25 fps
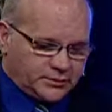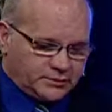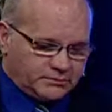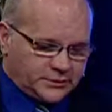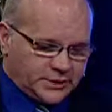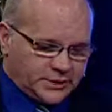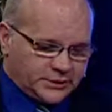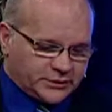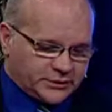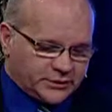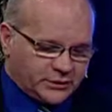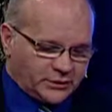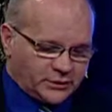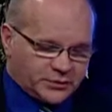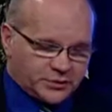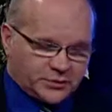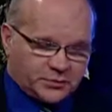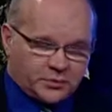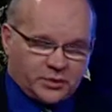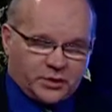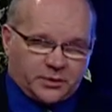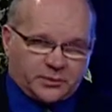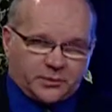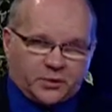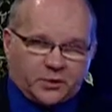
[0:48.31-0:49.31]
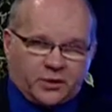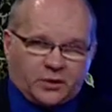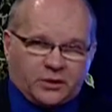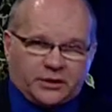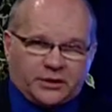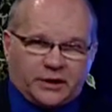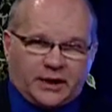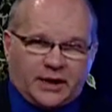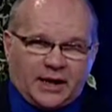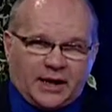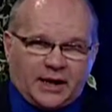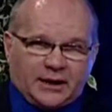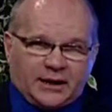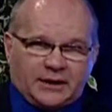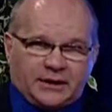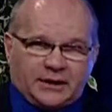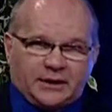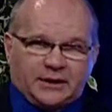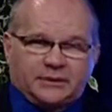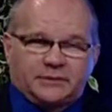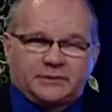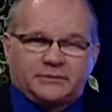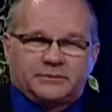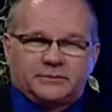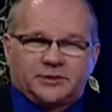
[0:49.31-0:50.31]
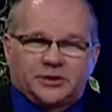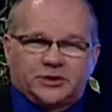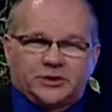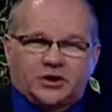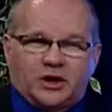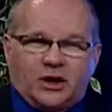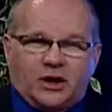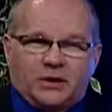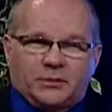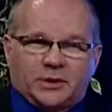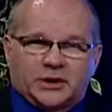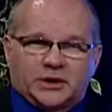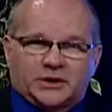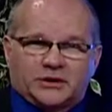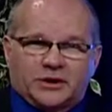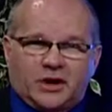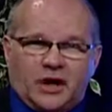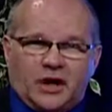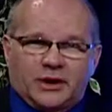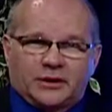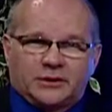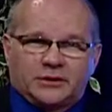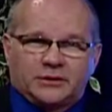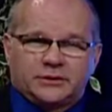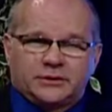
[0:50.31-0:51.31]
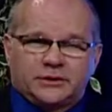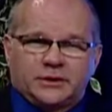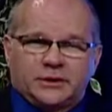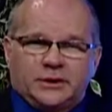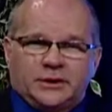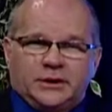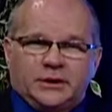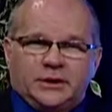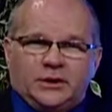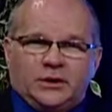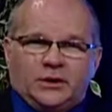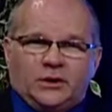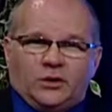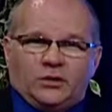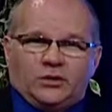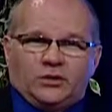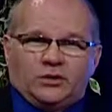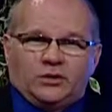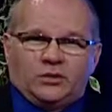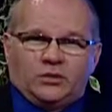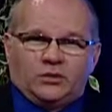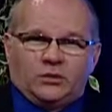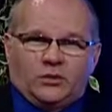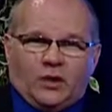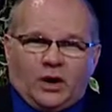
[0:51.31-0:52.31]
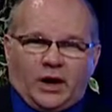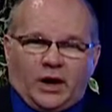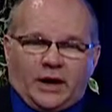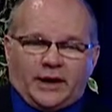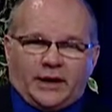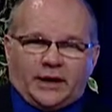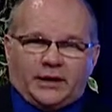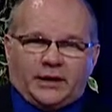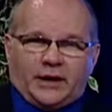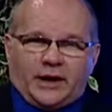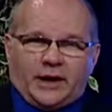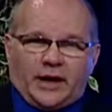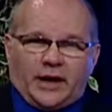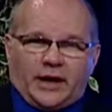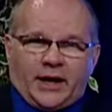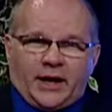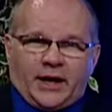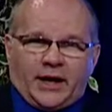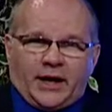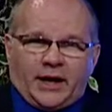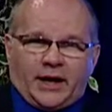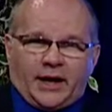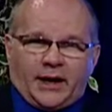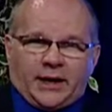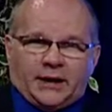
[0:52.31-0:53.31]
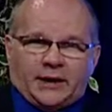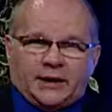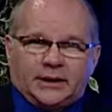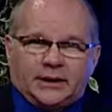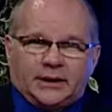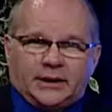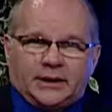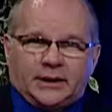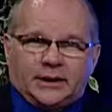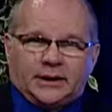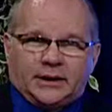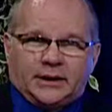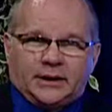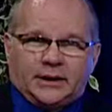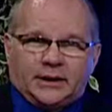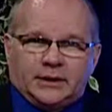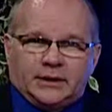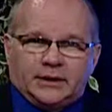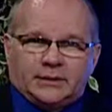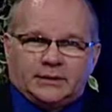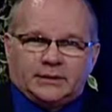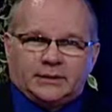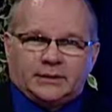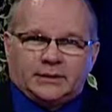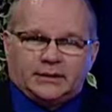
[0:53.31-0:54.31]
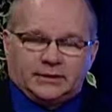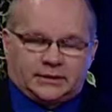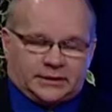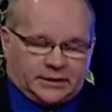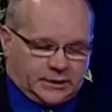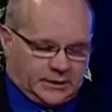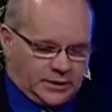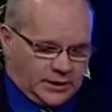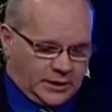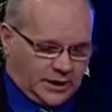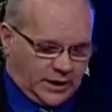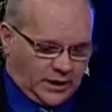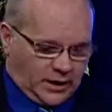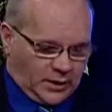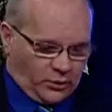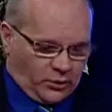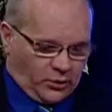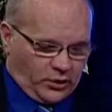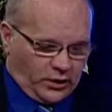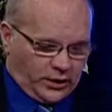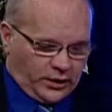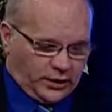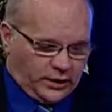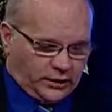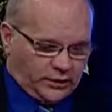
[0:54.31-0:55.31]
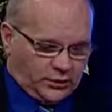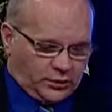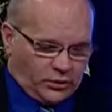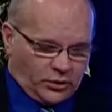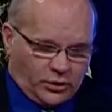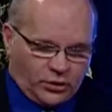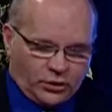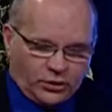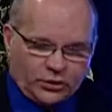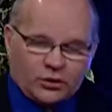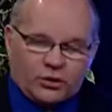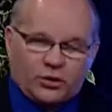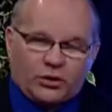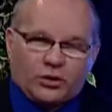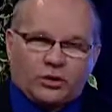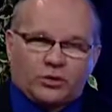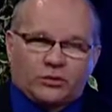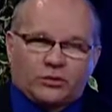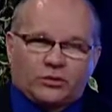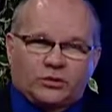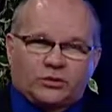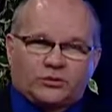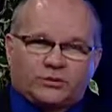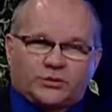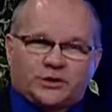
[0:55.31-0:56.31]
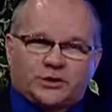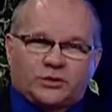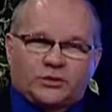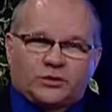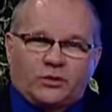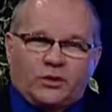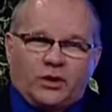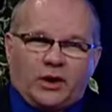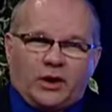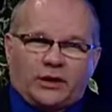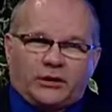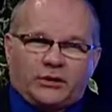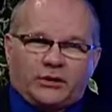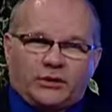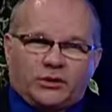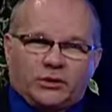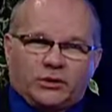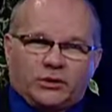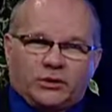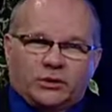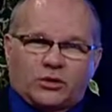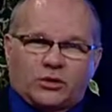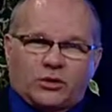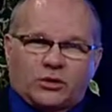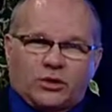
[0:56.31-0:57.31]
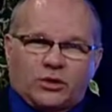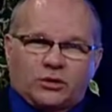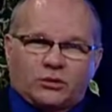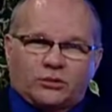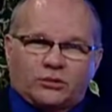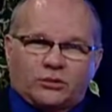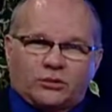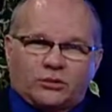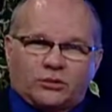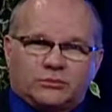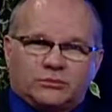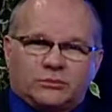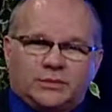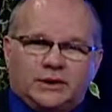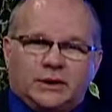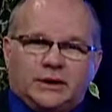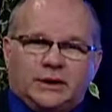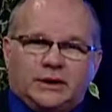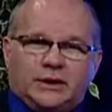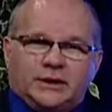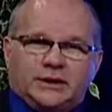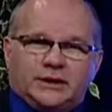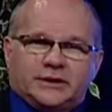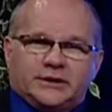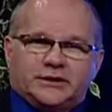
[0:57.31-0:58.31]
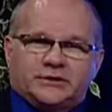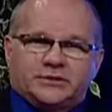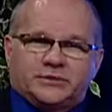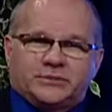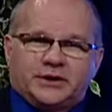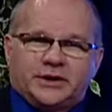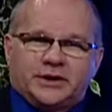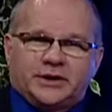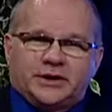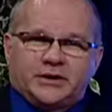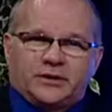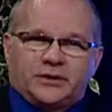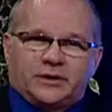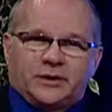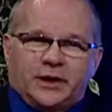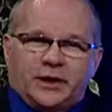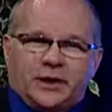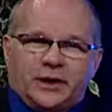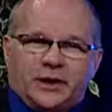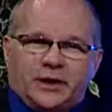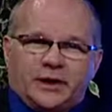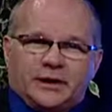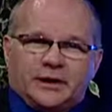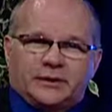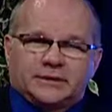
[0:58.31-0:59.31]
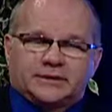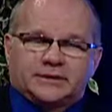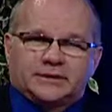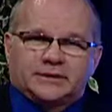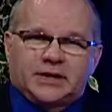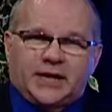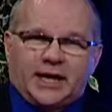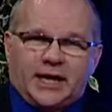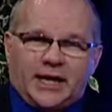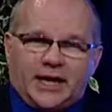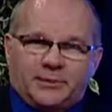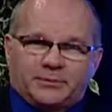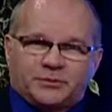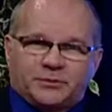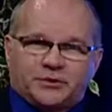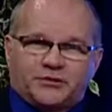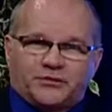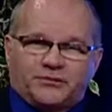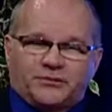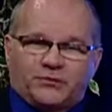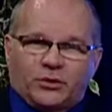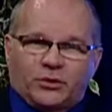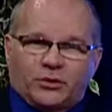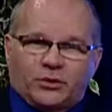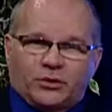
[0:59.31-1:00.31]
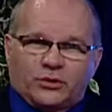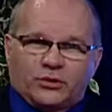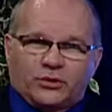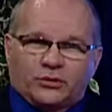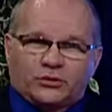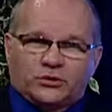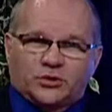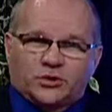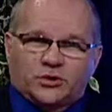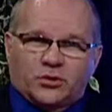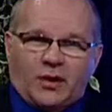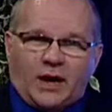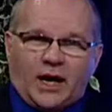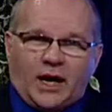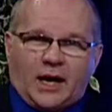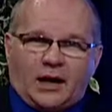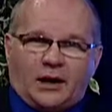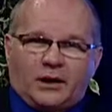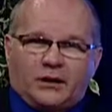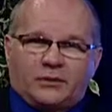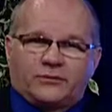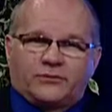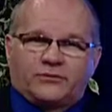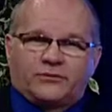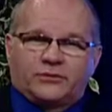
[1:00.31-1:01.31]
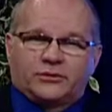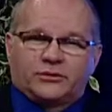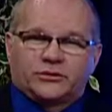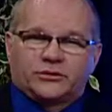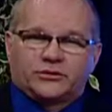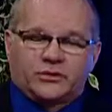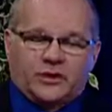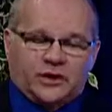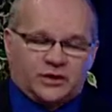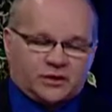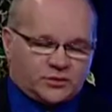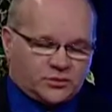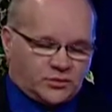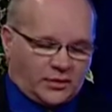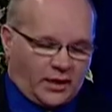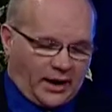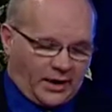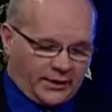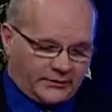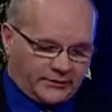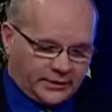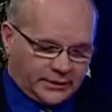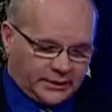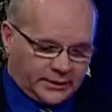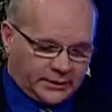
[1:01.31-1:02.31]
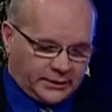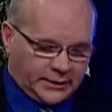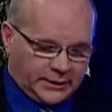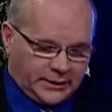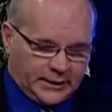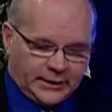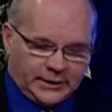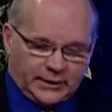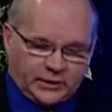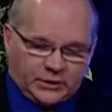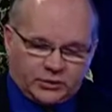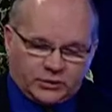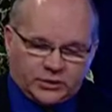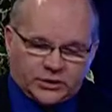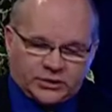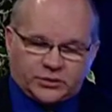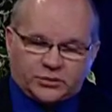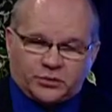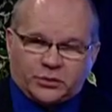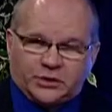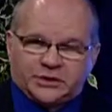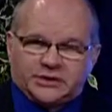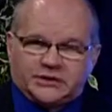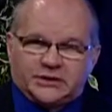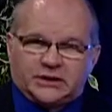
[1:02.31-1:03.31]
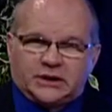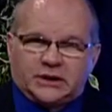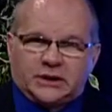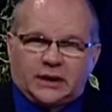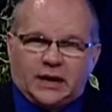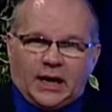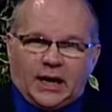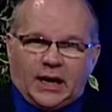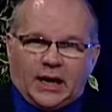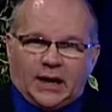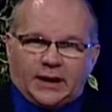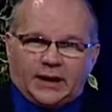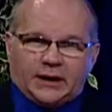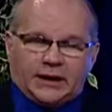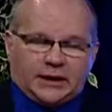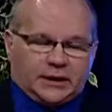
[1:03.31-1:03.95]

Minnesota Supreme Court candidate Michelle McDonald, who wanted a camera in her courtroom. She wanted her courtroom to be taped for her trial for drunk driving, which was denied.